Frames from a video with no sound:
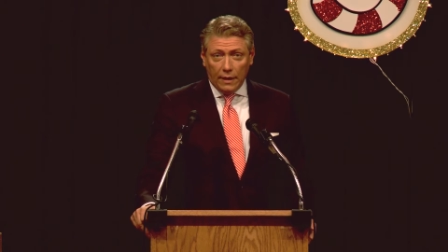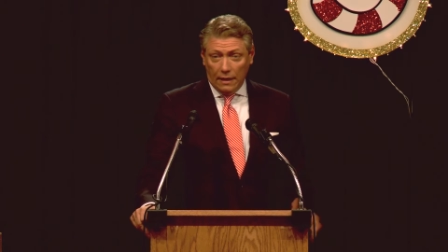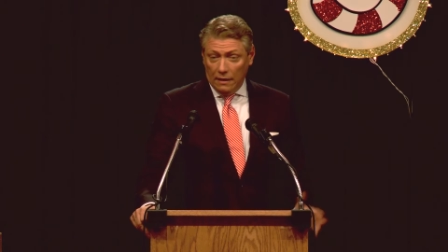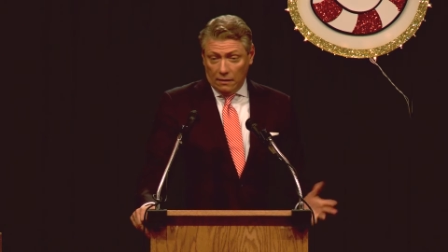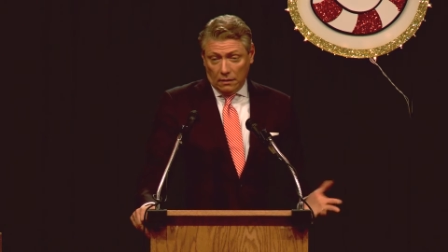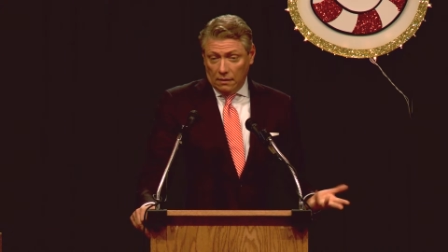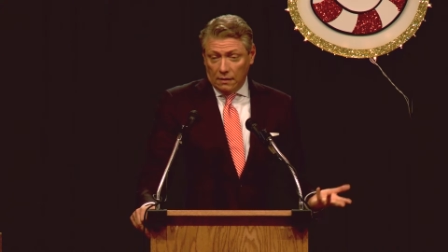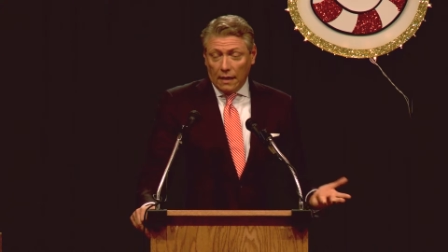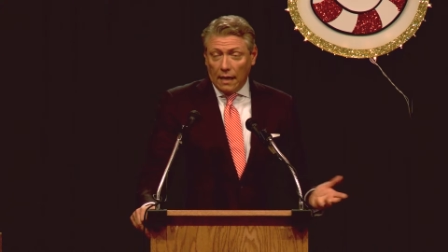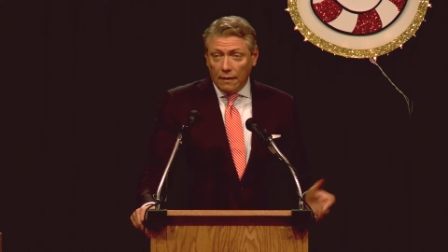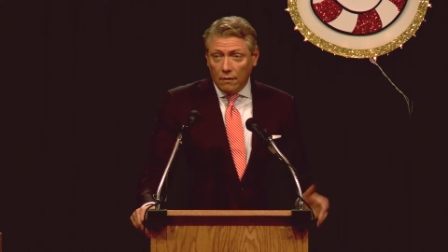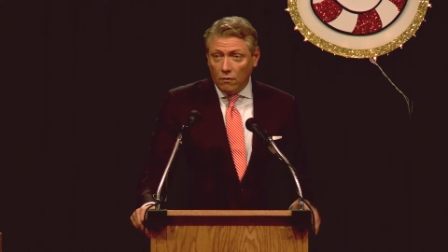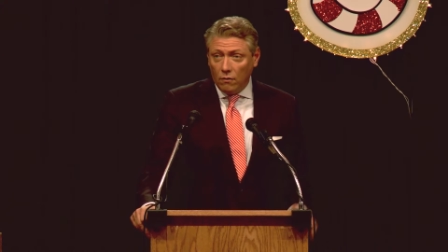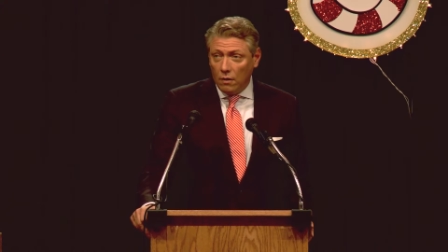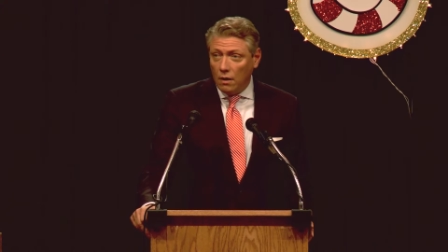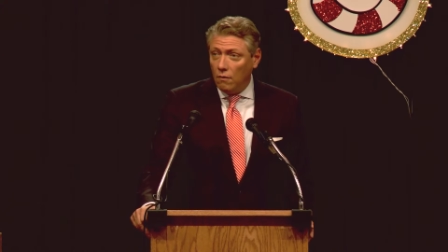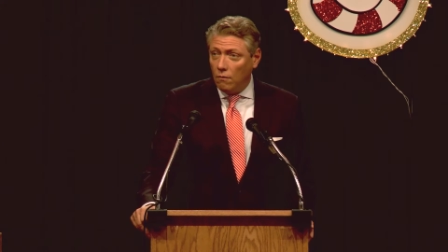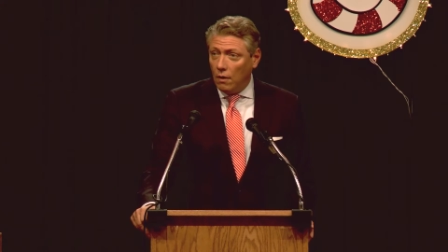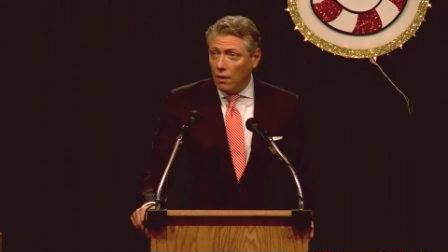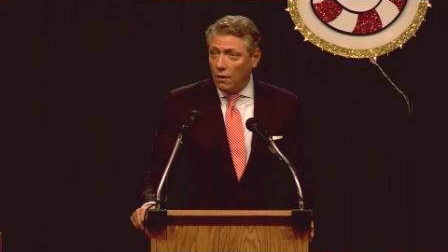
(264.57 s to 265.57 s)
He says, I don't
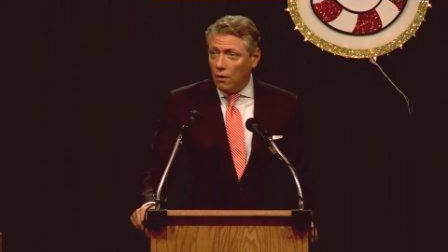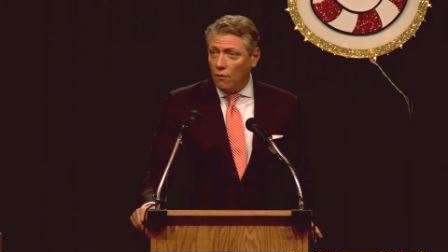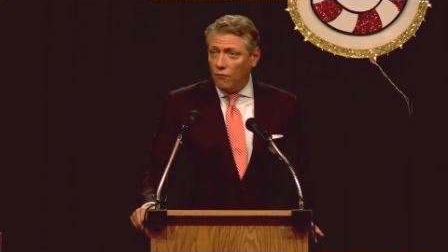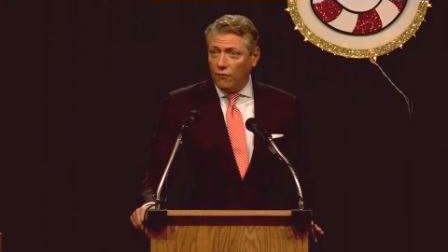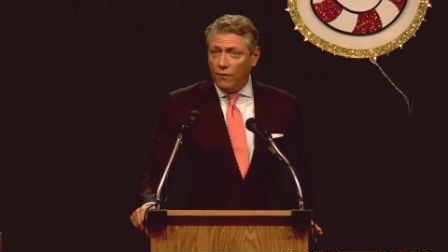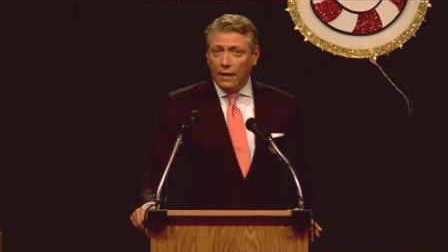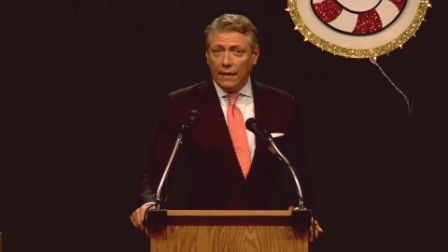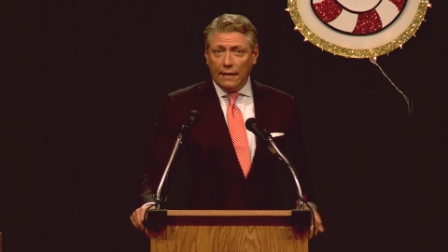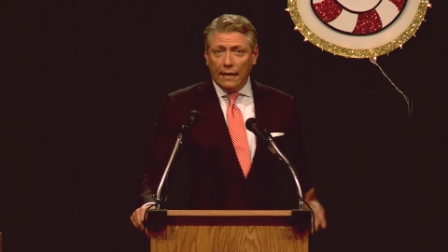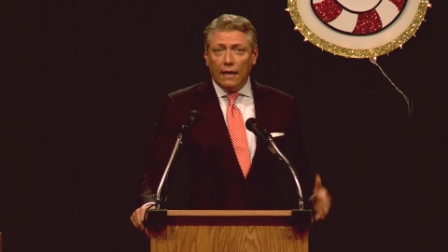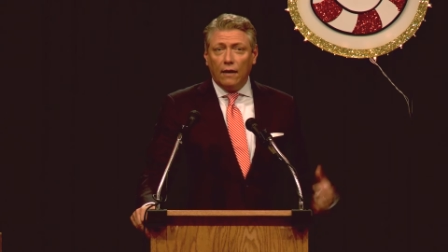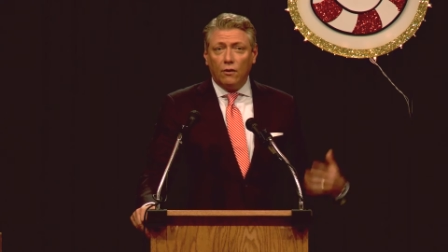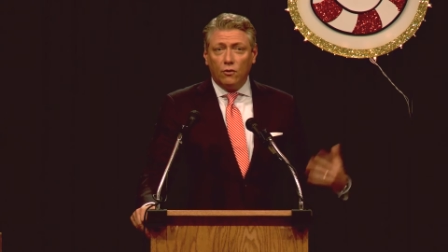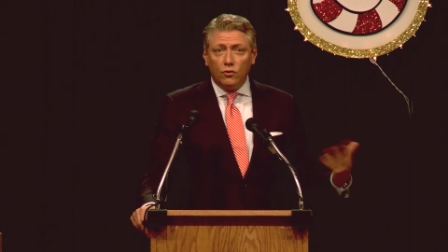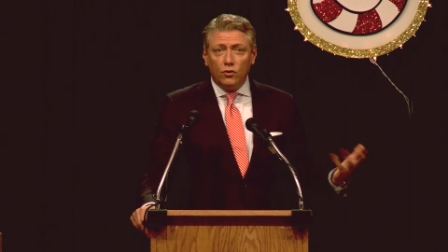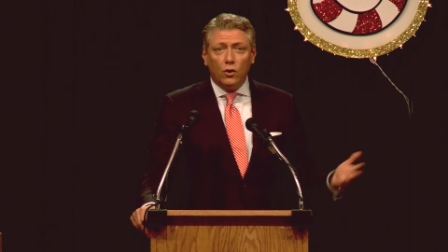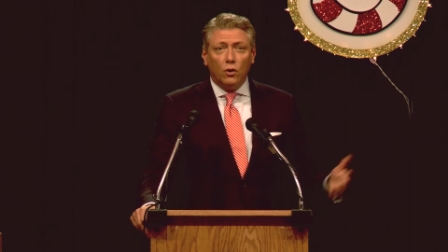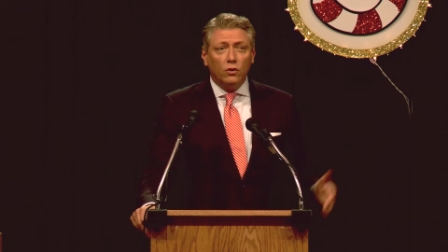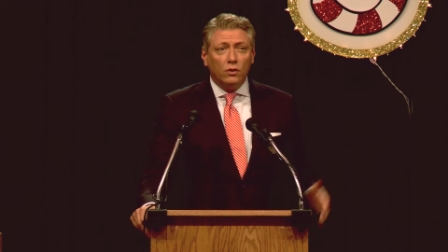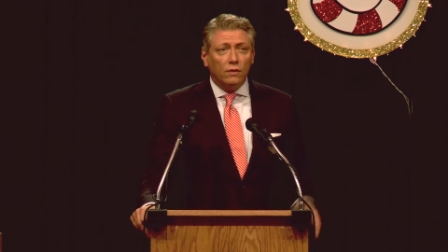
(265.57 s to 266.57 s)
know. I'll go find out.
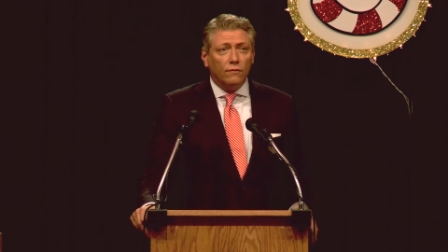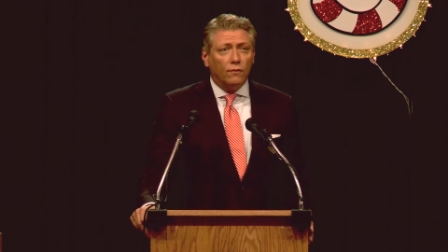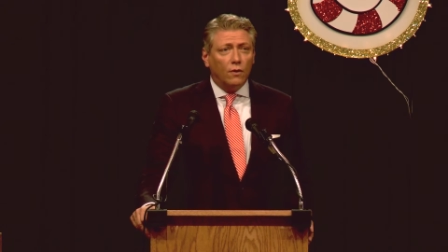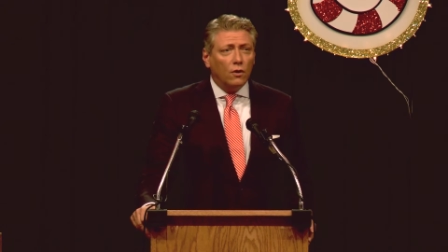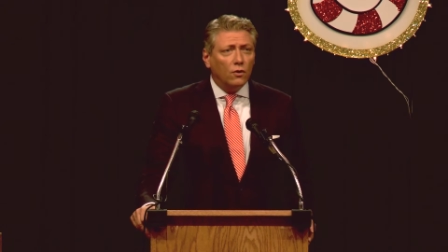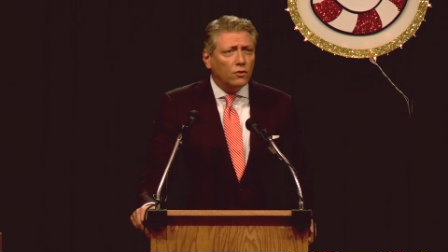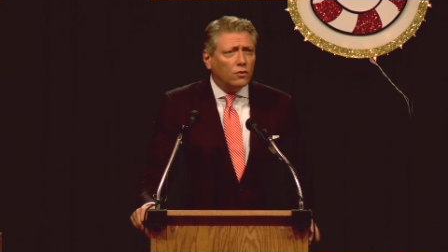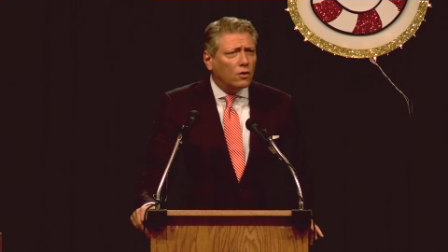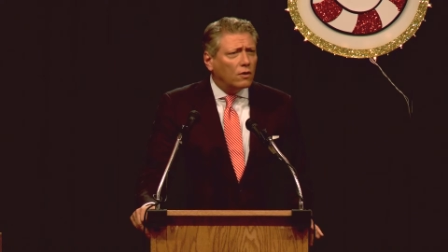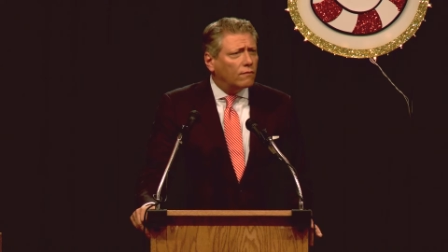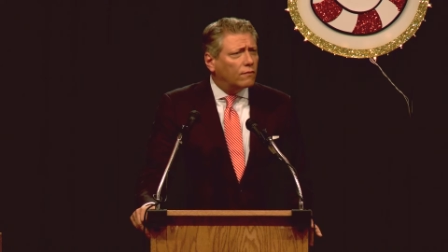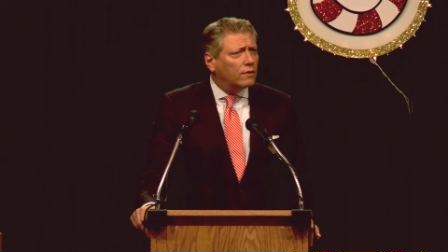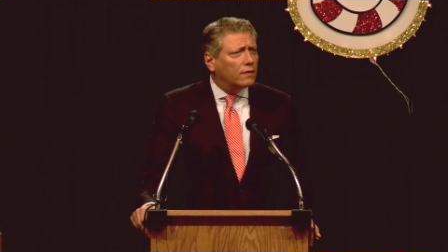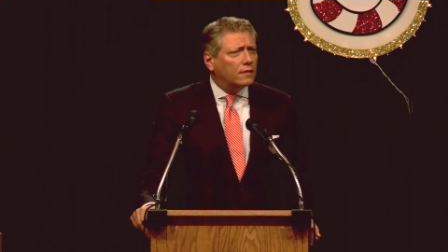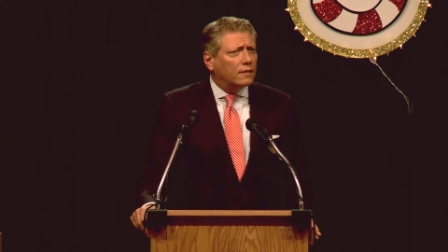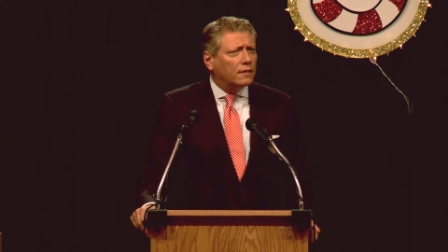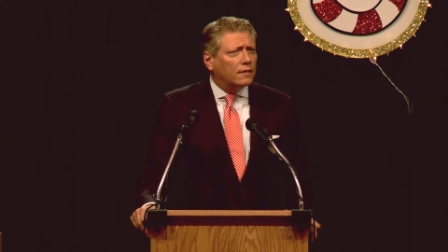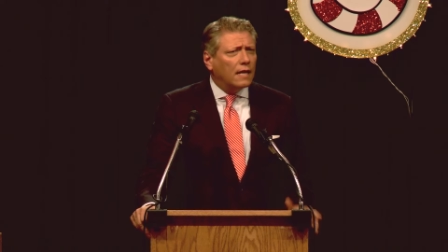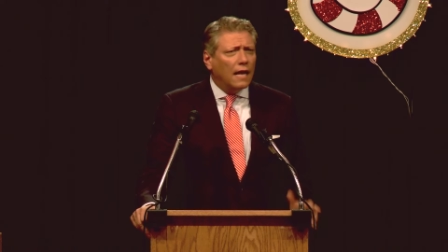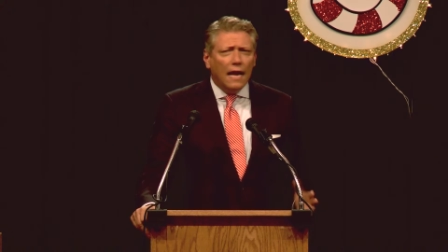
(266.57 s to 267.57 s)
And Joseph goes over and
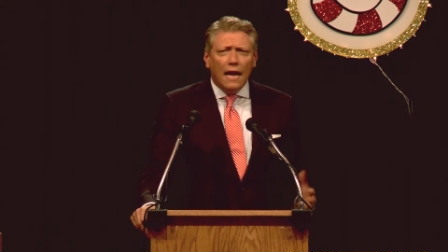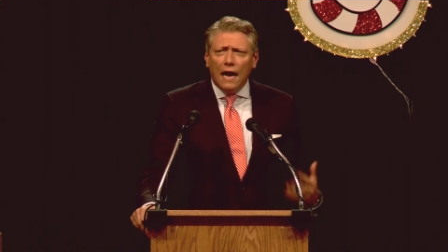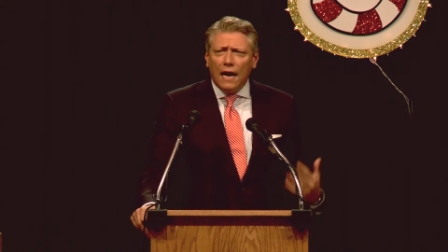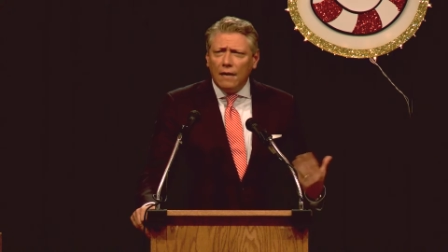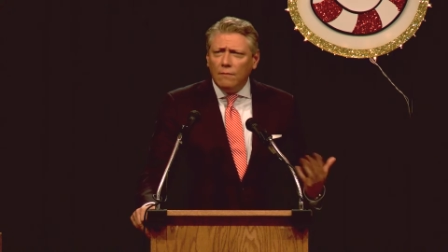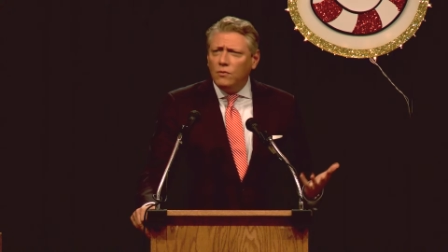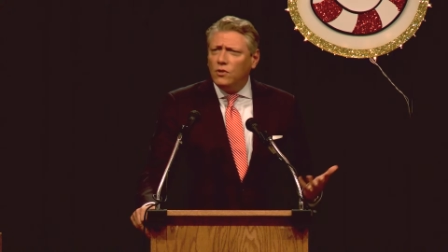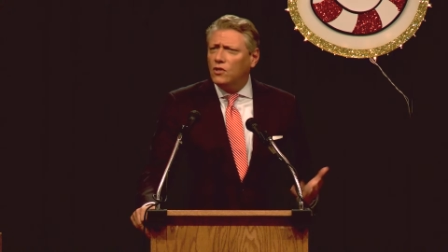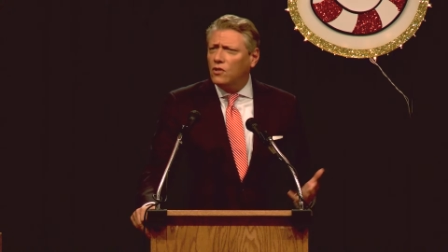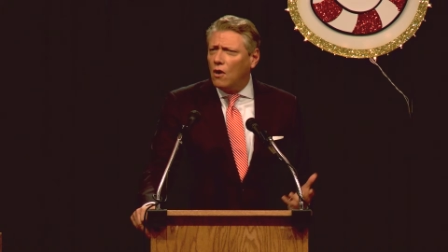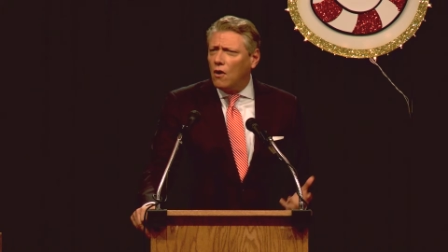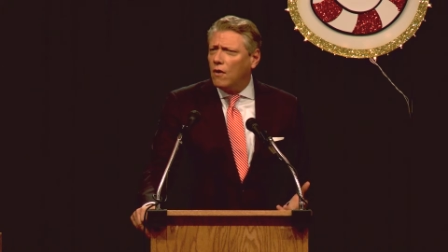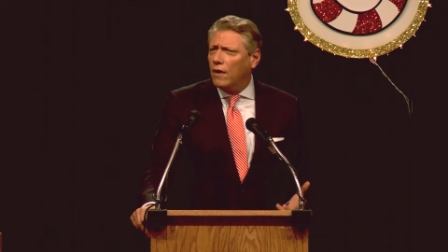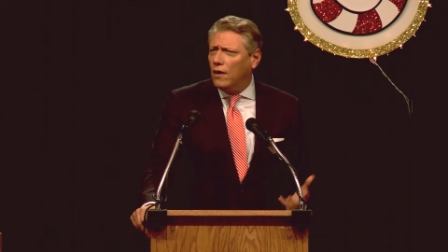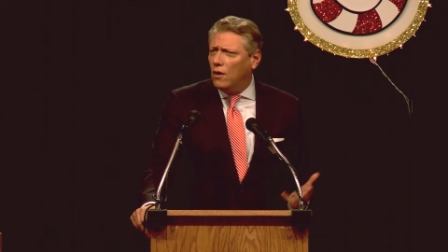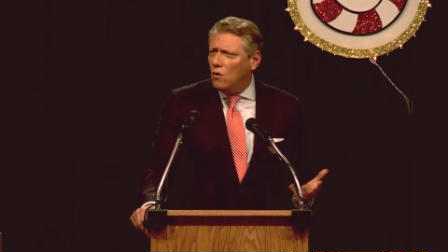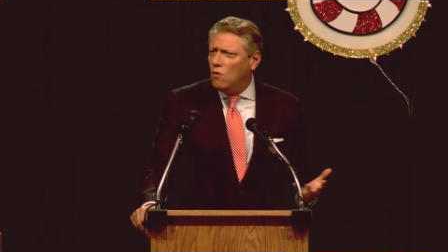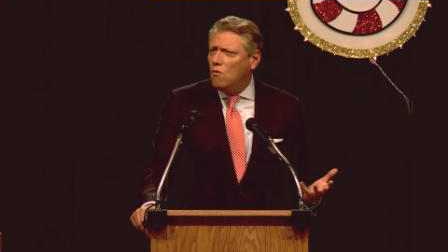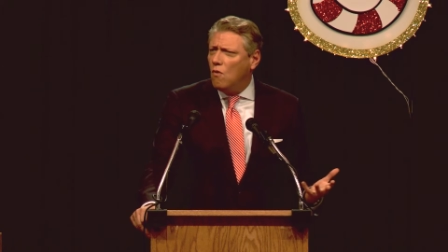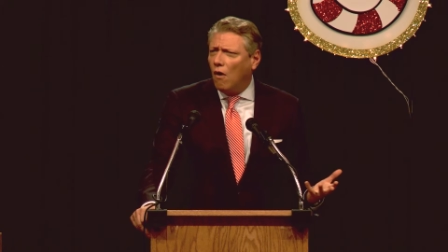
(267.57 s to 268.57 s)
says, I'm
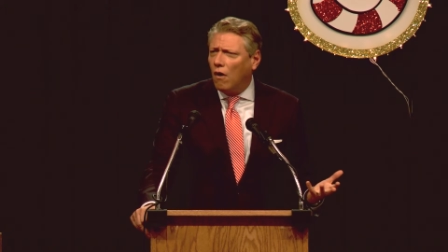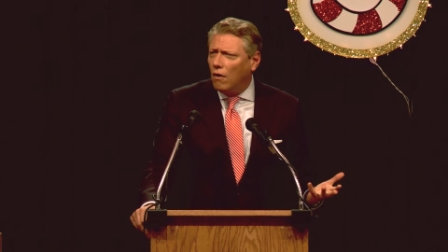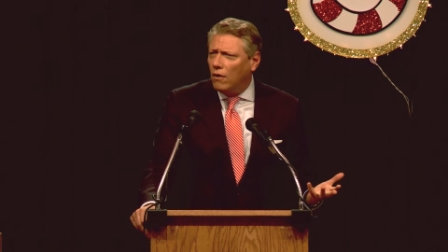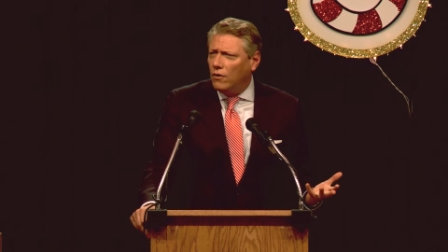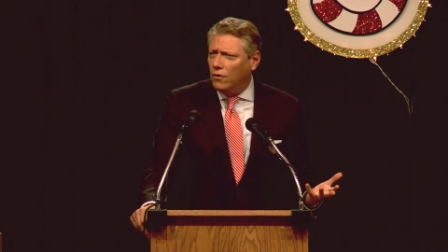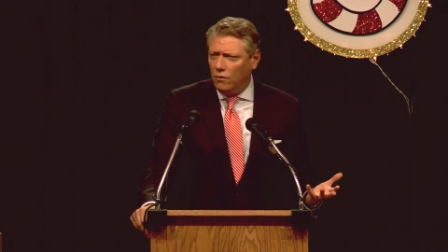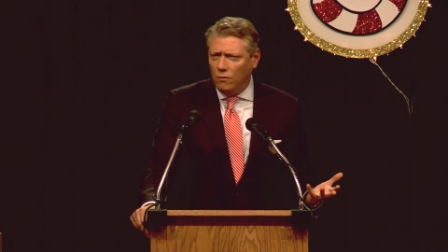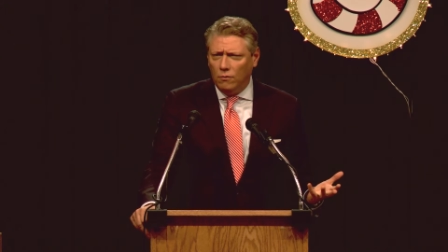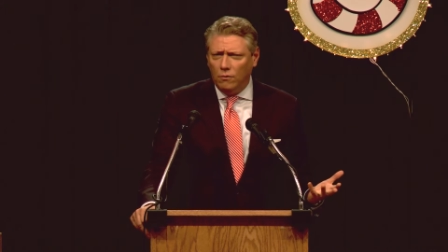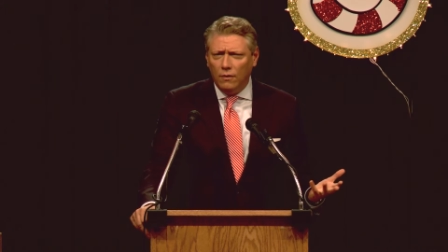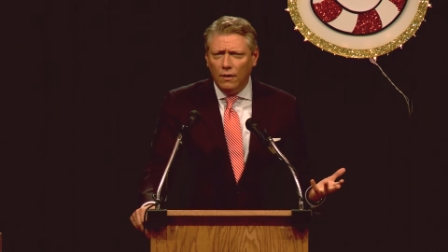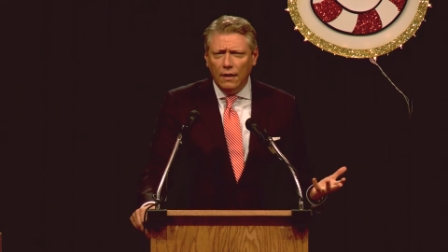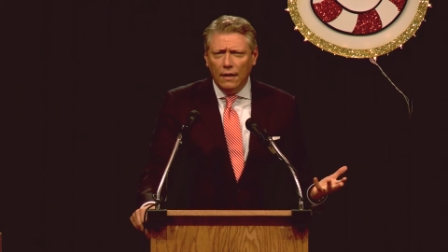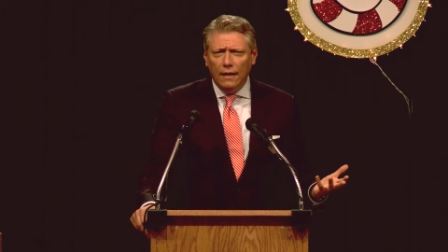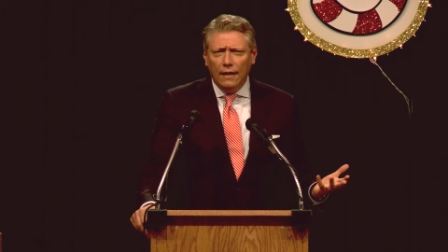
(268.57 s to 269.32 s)
sorry, who are you?